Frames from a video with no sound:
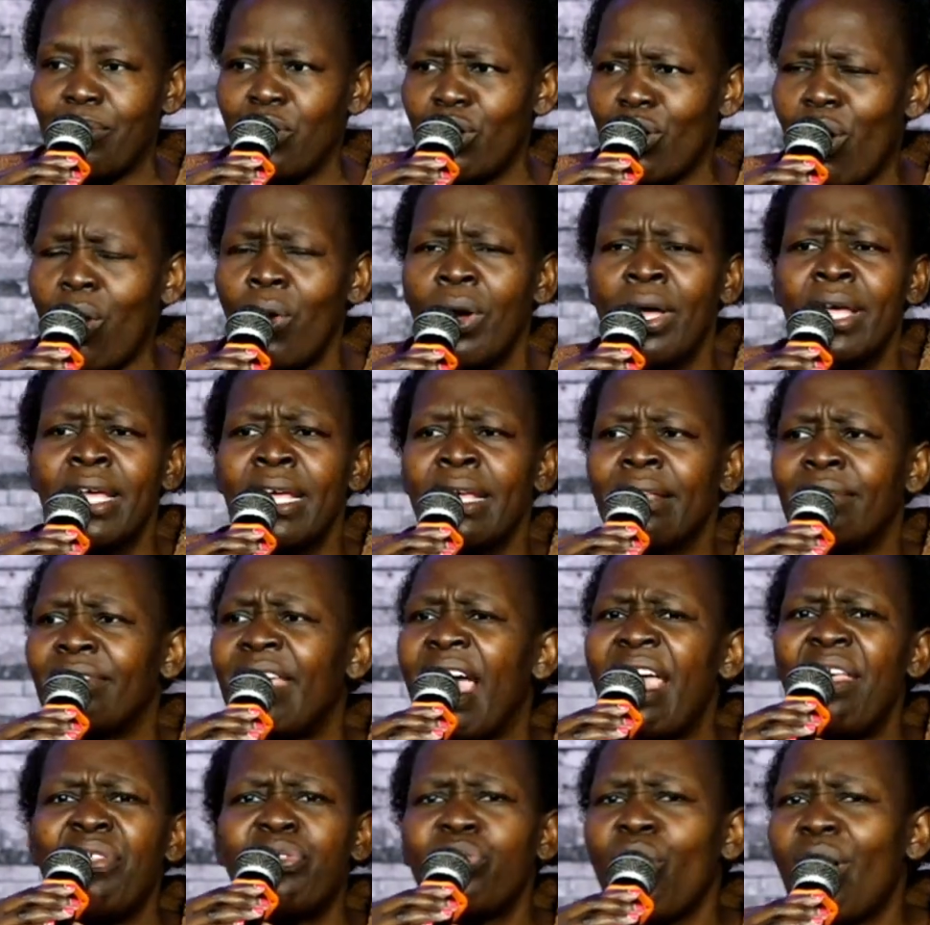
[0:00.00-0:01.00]
You know,
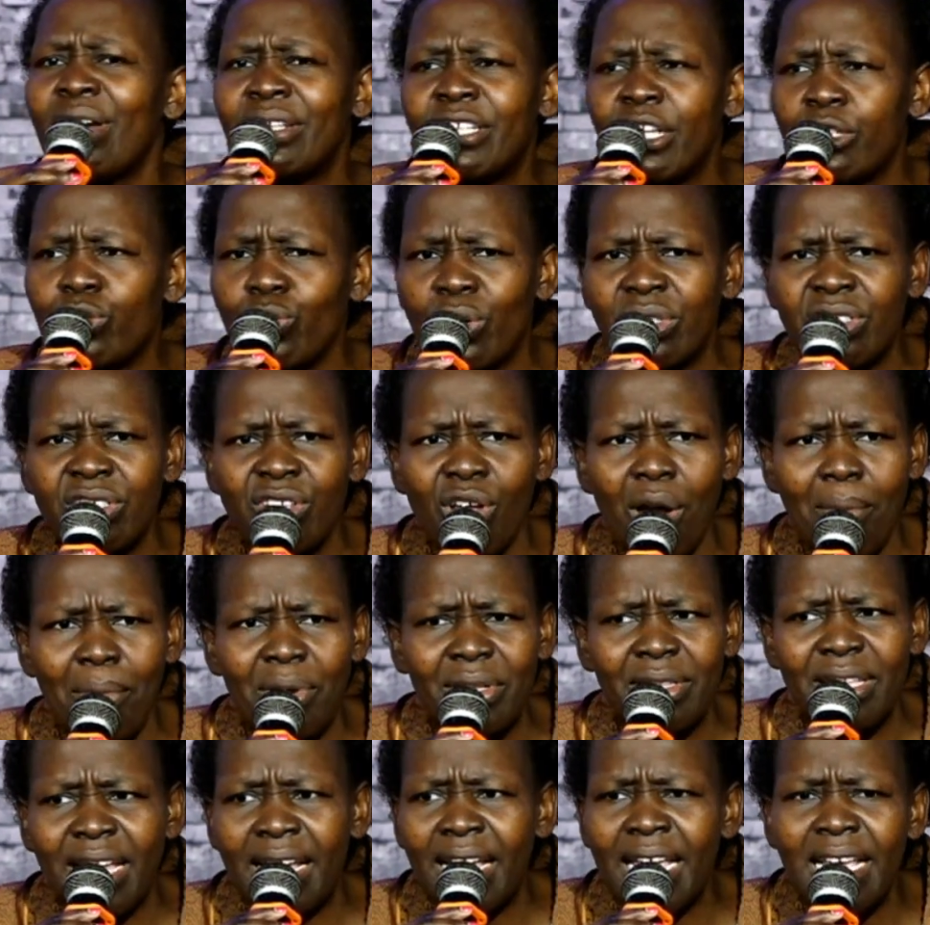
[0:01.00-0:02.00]
they thought it was
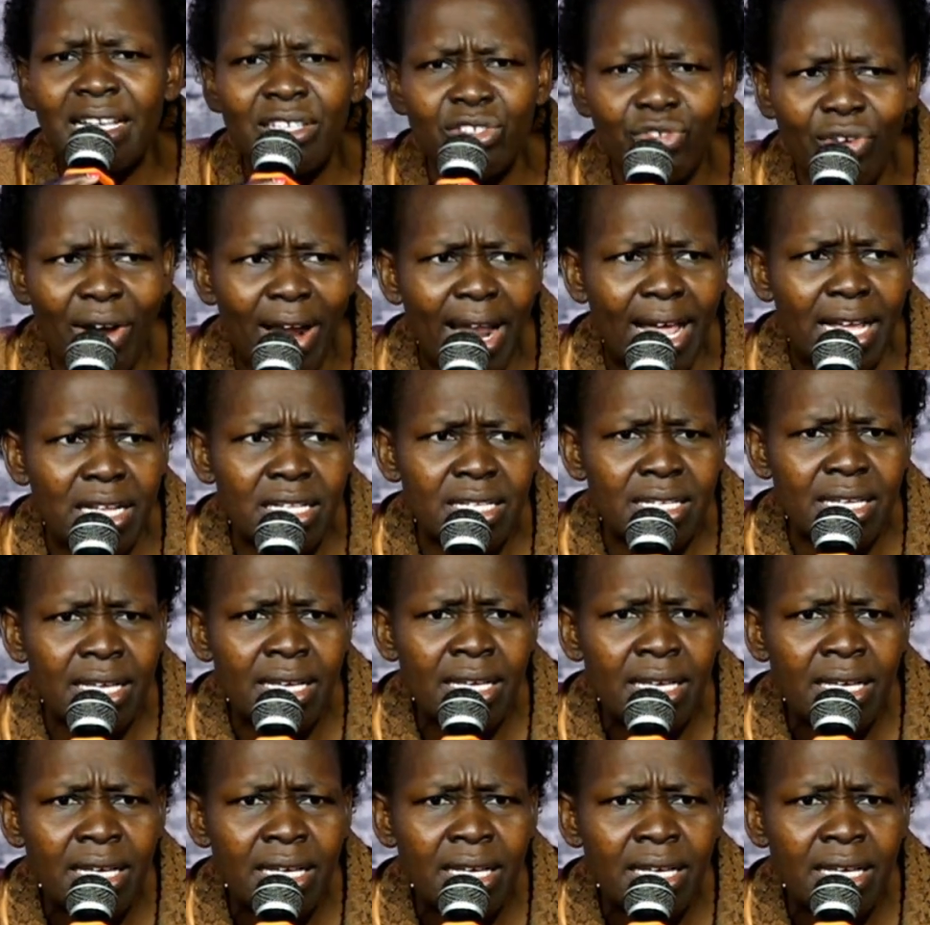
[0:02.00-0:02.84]
normal, the Israelites.